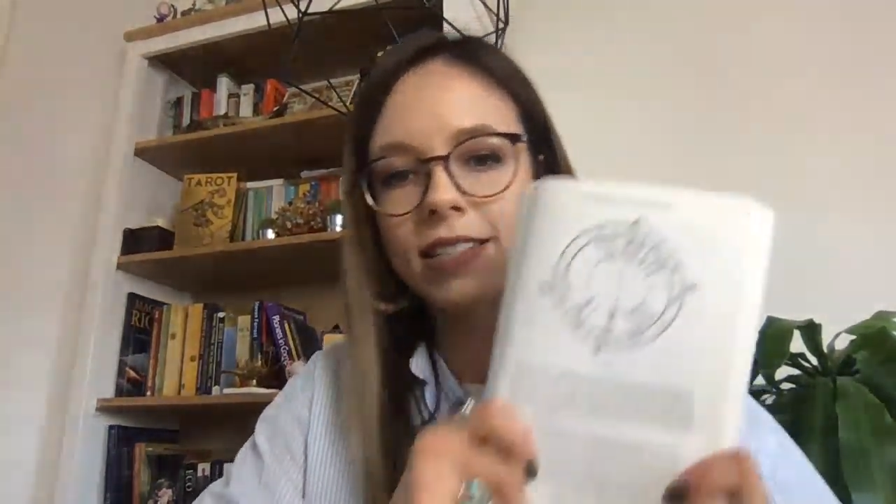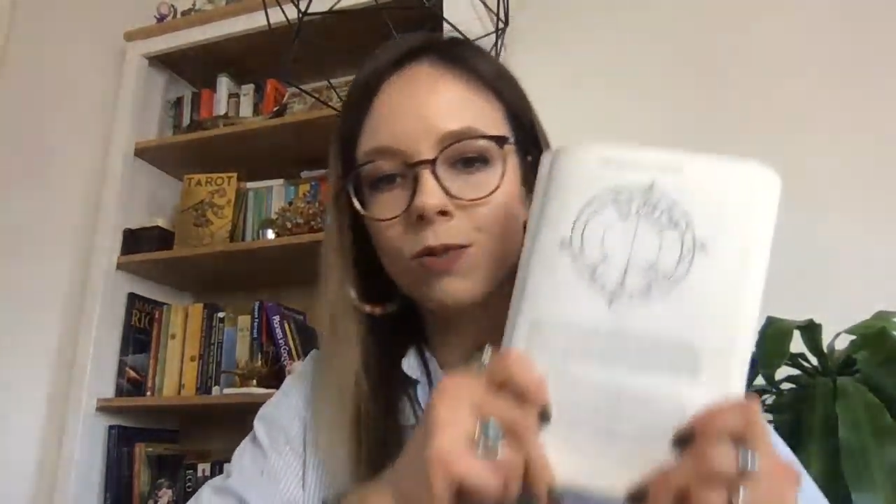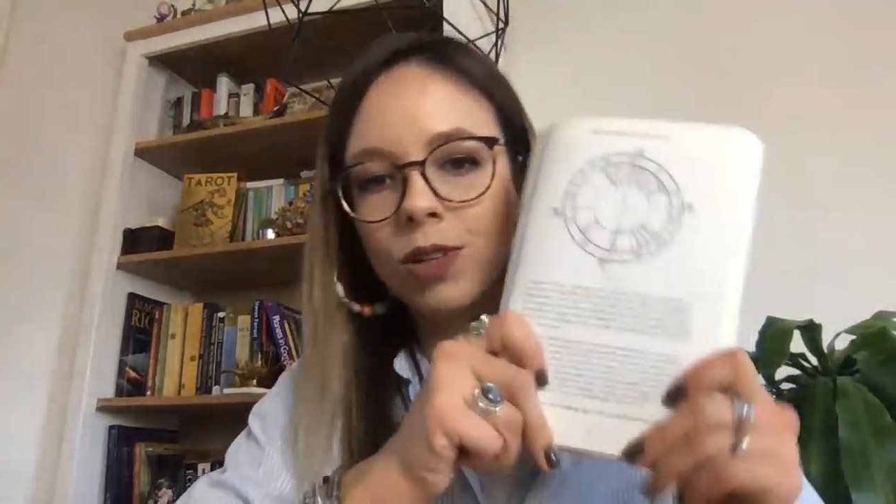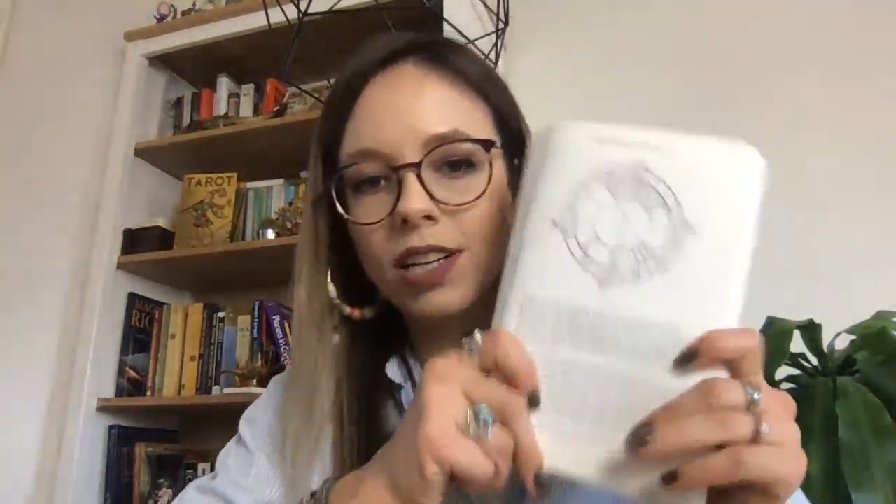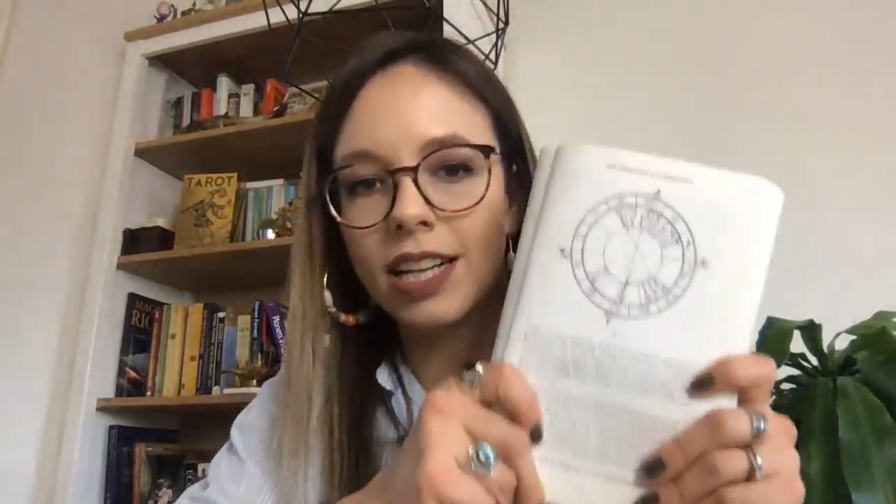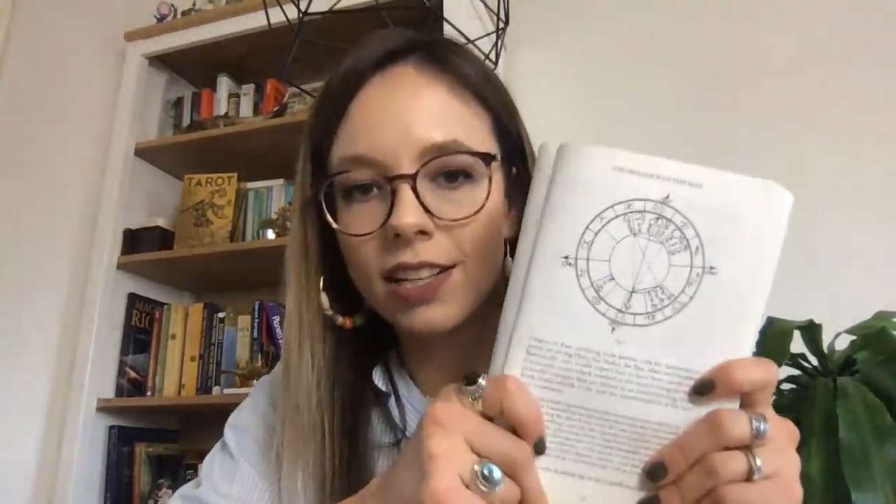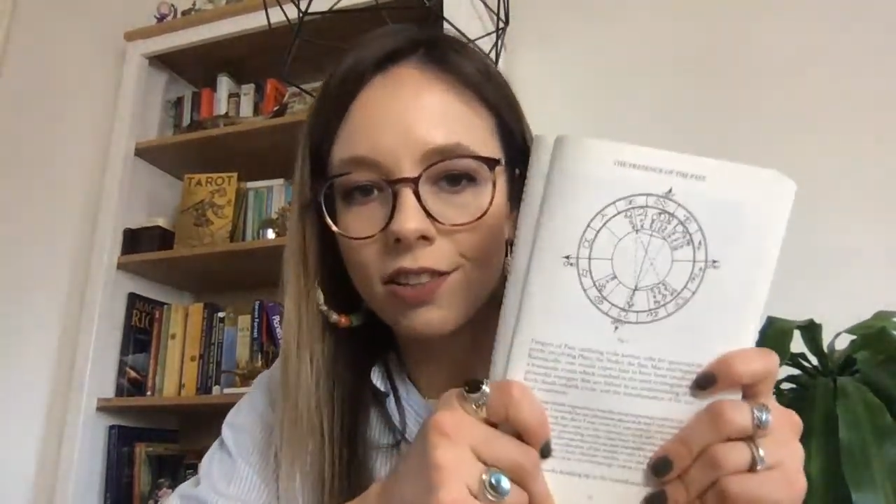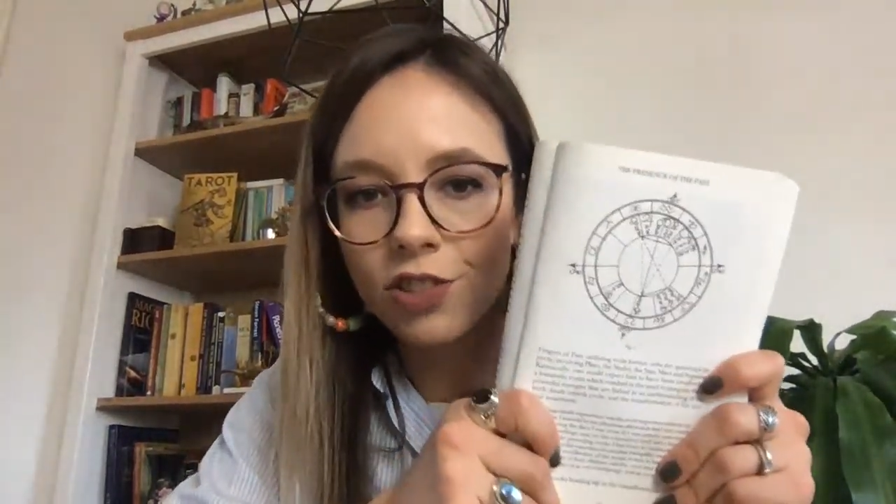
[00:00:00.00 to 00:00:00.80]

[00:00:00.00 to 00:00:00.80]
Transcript: is what a natal